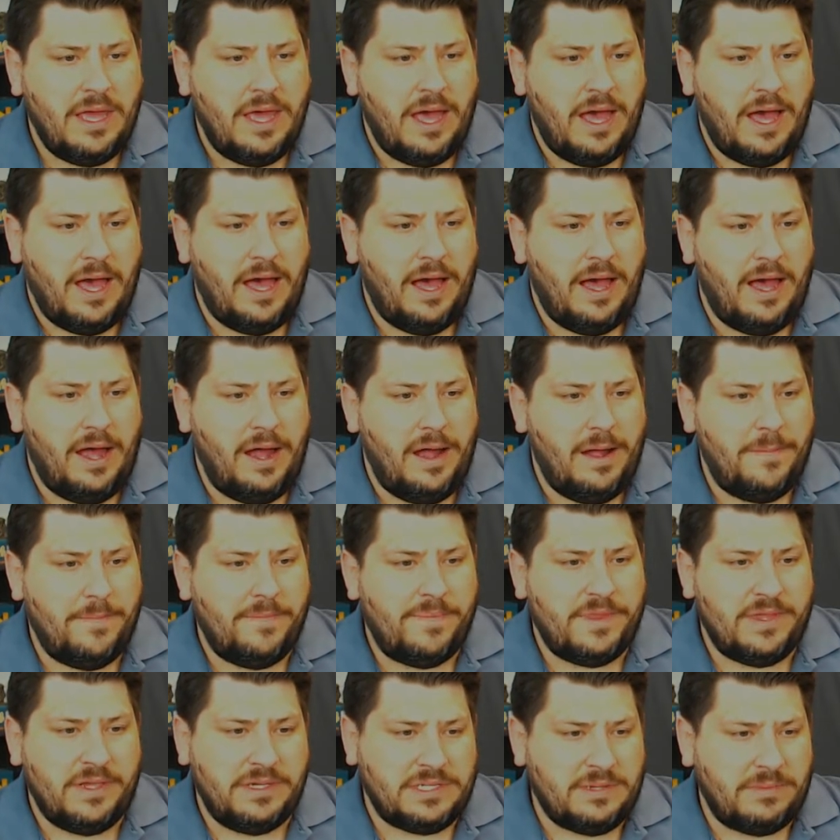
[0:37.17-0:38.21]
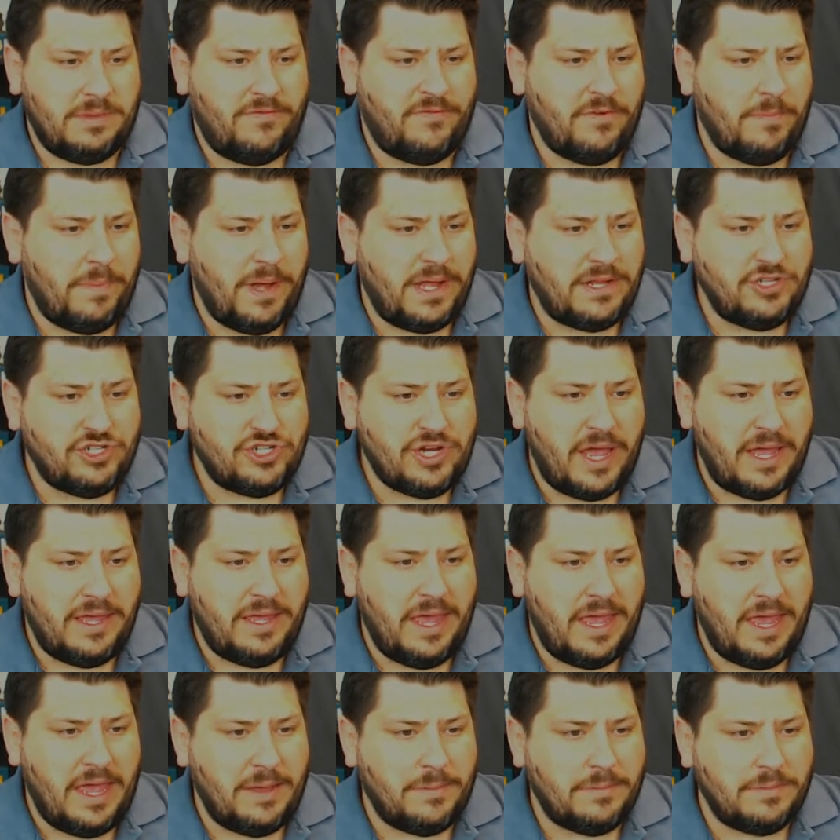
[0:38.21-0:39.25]
Something from Button Shy
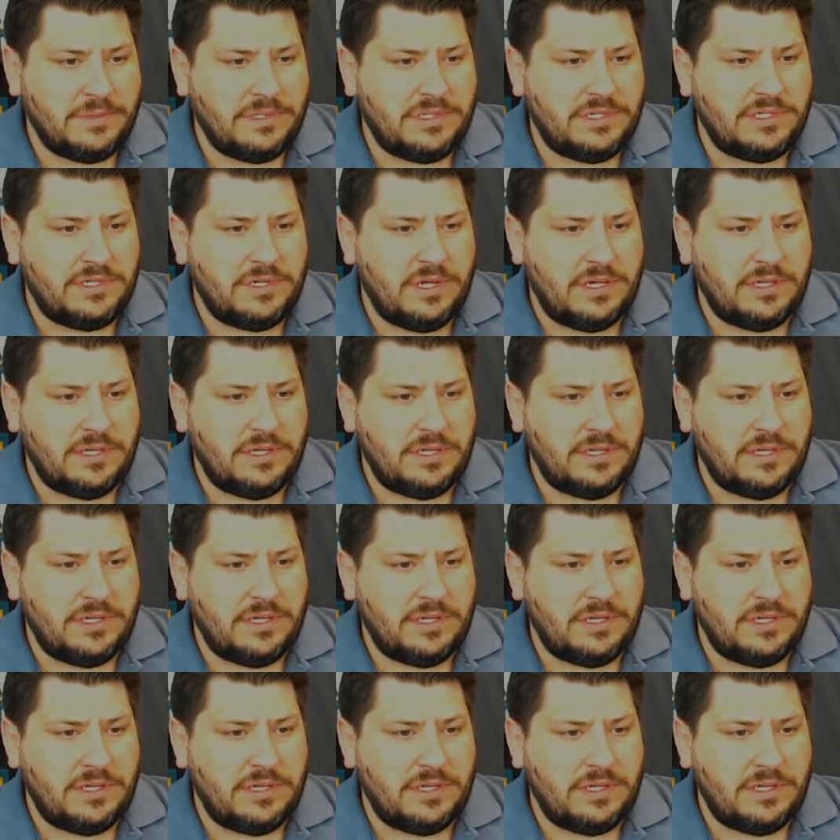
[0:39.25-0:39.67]
Games,